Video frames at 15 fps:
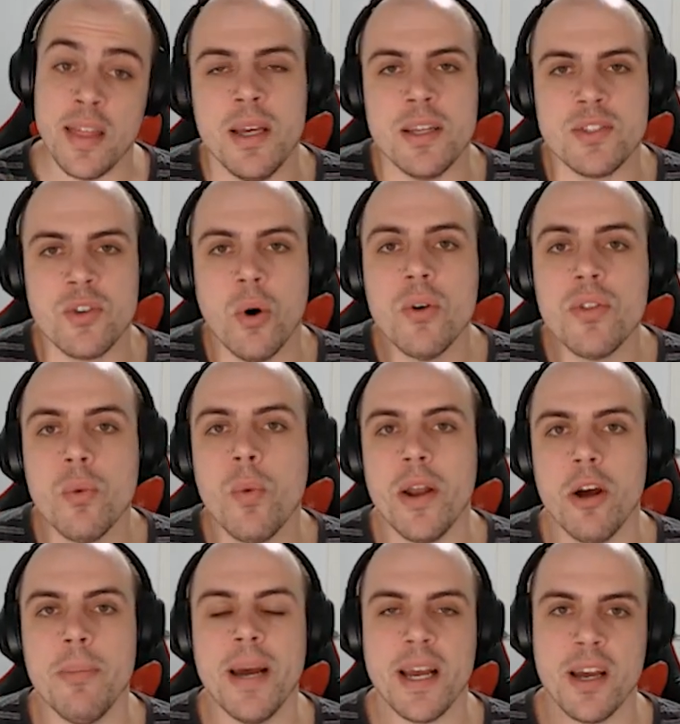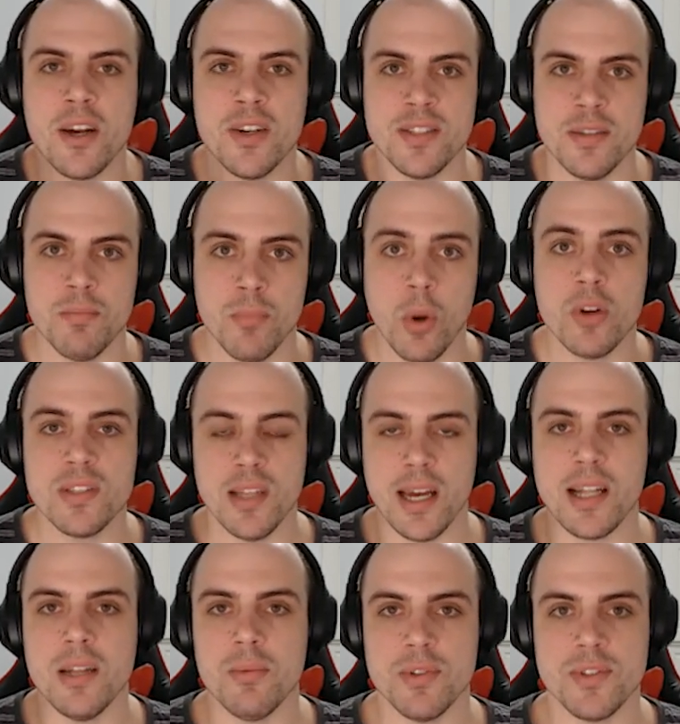it's called the Widowmaker because it most likely